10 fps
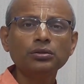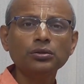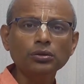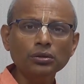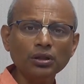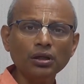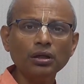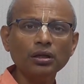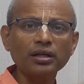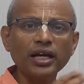
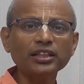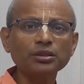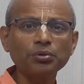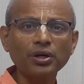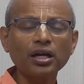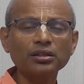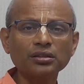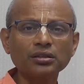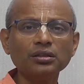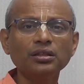total rice
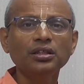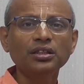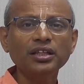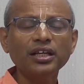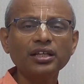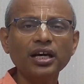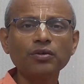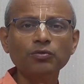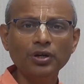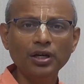production in the
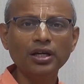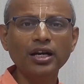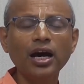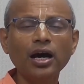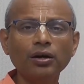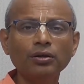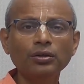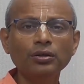entire world now.